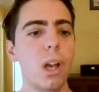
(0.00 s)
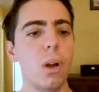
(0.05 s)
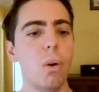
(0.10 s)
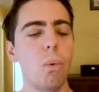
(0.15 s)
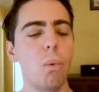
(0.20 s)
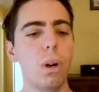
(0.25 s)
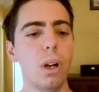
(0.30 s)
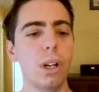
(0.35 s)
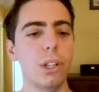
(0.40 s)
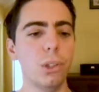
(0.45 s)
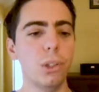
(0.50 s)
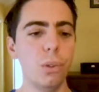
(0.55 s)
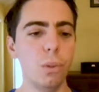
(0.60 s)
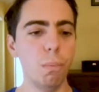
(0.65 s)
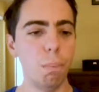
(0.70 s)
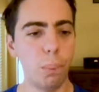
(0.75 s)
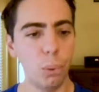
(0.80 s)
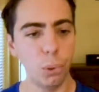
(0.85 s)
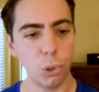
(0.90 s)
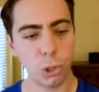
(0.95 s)
where you
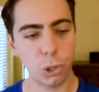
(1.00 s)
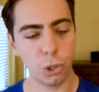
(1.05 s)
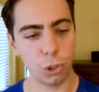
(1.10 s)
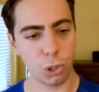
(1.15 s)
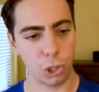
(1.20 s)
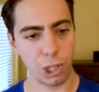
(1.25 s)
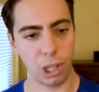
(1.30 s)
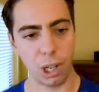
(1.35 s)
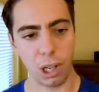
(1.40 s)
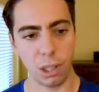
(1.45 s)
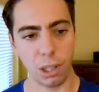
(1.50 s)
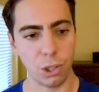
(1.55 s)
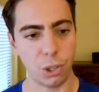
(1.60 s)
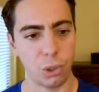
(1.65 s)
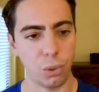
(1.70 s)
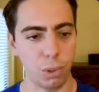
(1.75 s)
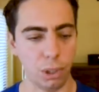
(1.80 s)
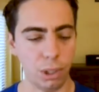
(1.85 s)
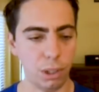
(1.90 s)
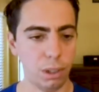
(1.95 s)
push the change
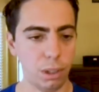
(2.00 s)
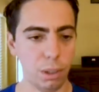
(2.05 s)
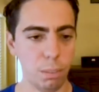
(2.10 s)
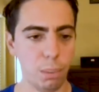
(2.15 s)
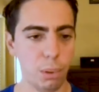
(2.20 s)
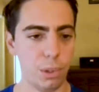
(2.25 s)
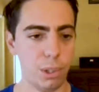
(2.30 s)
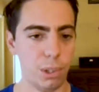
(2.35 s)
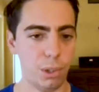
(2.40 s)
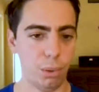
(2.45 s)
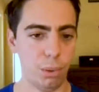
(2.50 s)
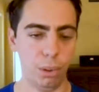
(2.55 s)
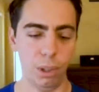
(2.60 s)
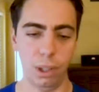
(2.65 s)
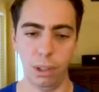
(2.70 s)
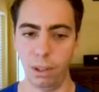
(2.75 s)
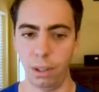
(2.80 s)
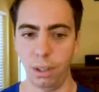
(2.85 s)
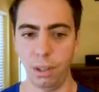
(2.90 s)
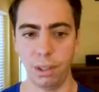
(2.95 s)
to a Git repository
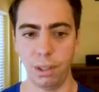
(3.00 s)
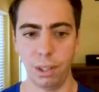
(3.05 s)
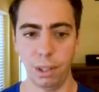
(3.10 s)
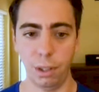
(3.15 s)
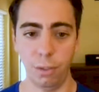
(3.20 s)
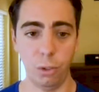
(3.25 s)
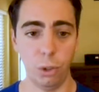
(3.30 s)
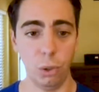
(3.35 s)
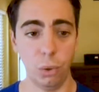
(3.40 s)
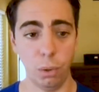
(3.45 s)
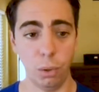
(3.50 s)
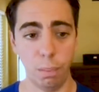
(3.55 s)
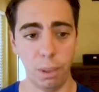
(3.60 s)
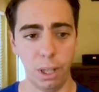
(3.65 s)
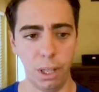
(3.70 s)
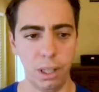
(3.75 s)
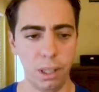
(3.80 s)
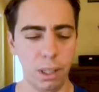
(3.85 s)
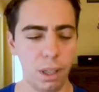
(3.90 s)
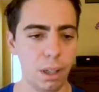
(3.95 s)
and then it's reviewed
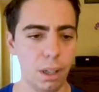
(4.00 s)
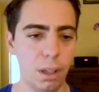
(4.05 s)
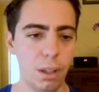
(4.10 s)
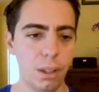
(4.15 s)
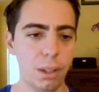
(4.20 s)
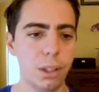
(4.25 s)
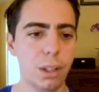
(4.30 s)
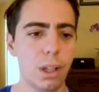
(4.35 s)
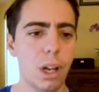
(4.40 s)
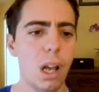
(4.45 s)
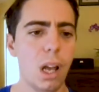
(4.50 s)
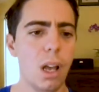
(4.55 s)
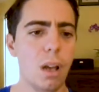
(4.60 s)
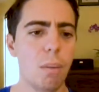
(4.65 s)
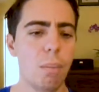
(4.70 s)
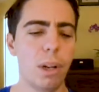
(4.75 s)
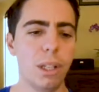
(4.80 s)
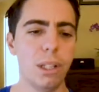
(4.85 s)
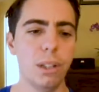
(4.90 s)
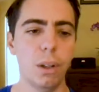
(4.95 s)

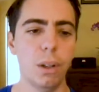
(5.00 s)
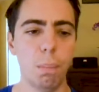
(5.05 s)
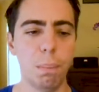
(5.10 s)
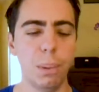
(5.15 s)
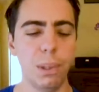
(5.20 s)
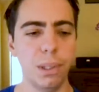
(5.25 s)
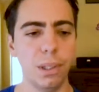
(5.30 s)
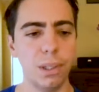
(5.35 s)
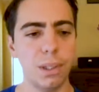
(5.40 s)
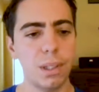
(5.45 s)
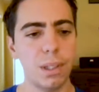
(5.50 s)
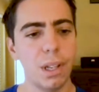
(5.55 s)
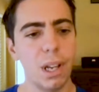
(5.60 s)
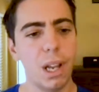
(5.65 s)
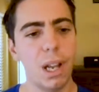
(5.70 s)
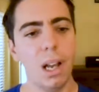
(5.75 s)
by your peers.